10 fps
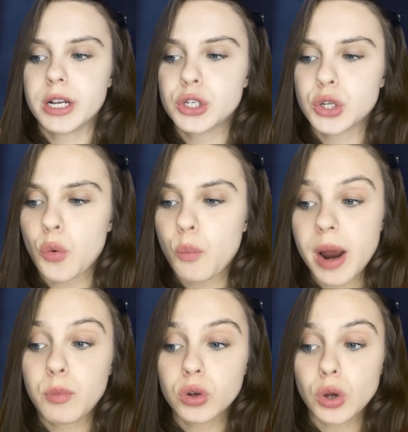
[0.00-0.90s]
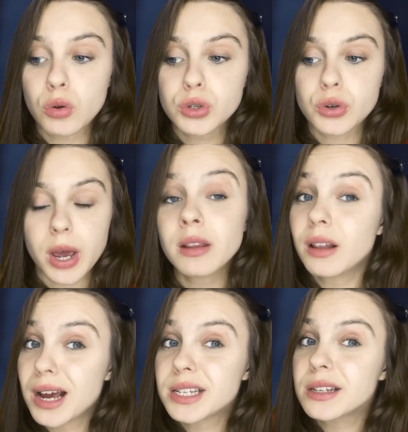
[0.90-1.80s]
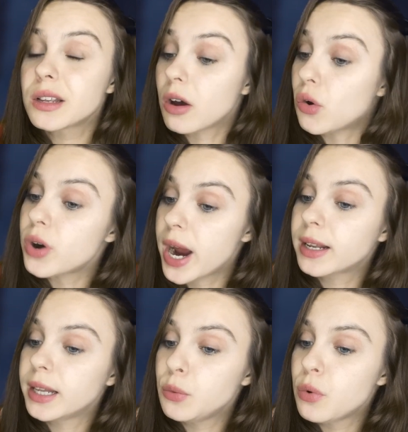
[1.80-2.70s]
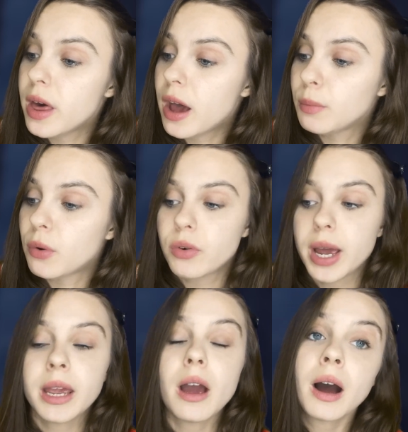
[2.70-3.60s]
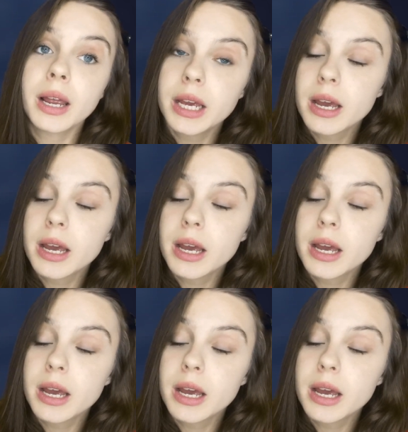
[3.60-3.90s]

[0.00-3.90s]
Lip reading: so MyBot also analyzes correctly with the help of AI,